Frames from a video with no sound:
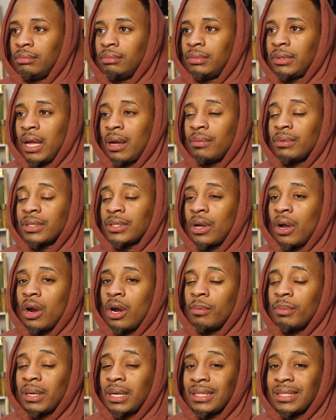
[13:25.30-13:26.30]
That was
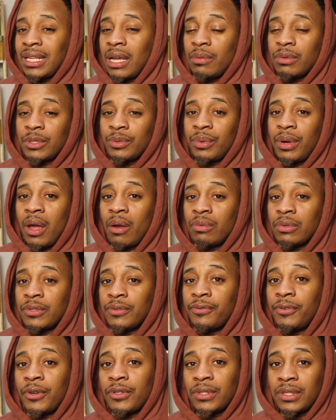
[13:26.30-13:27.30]
hard because that was when I was
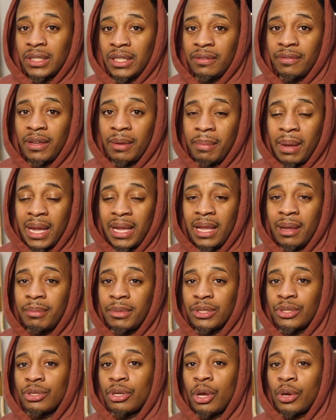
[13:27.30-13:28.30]
first leaving
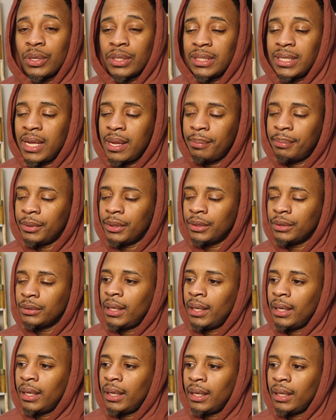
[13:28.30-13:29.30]
Miami to go to Tampa.
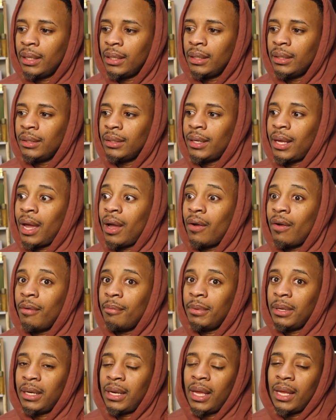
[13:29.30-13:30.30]
And now
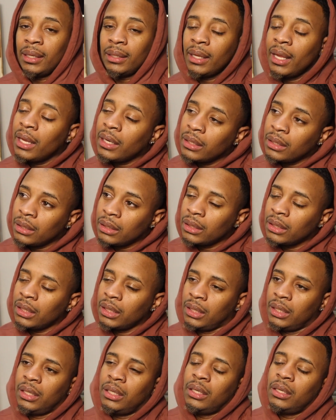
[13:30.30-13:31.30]
I'm in Atlanta,
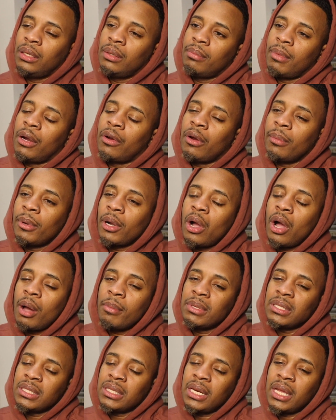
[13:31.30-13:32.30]
and my grandma
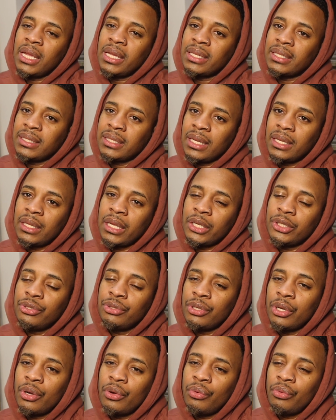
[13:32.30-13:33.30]
called me today and said that,
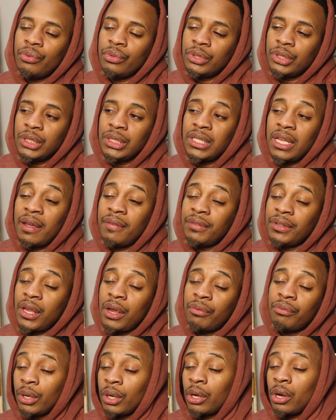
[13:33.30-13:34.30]
you know, she's having
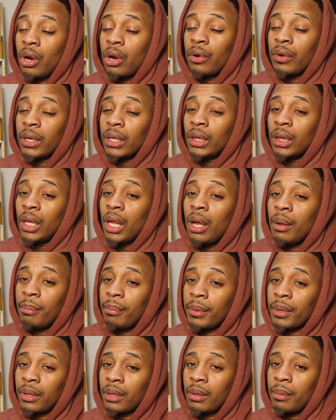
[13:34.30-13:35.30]
that reoccurring
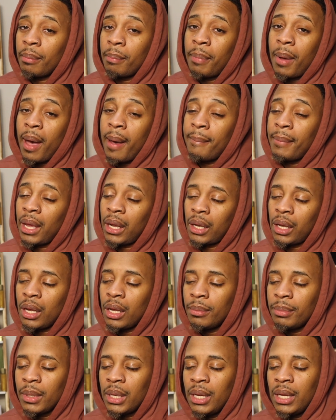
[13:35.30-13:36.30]
lump pop back
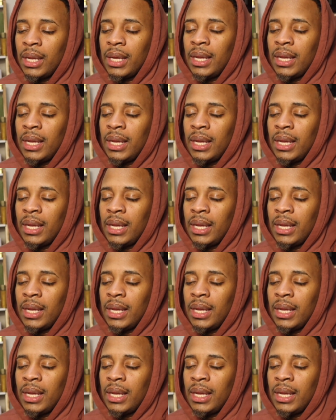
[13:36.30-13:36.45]
up.